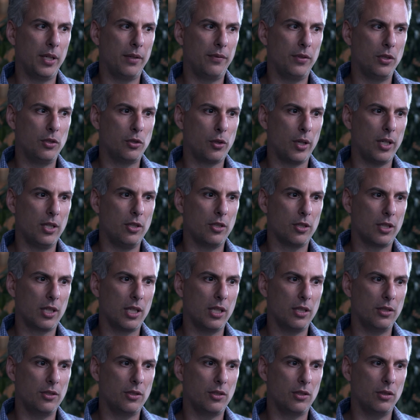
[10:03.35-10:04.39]
if you train your
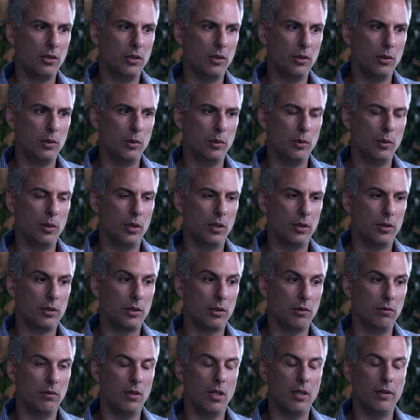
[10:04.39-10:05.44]
kids to
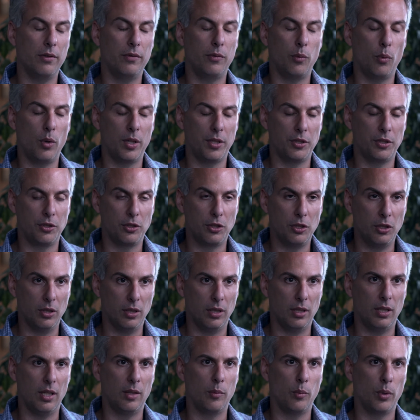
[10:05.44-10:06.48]
love what is
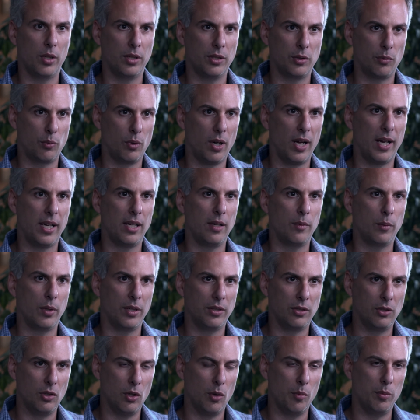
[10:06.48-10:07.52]
good and what is right and what
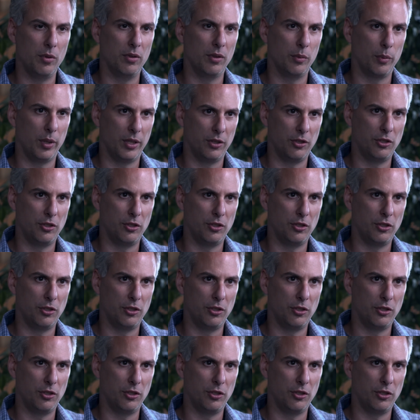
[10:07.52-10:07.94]
is noble and what is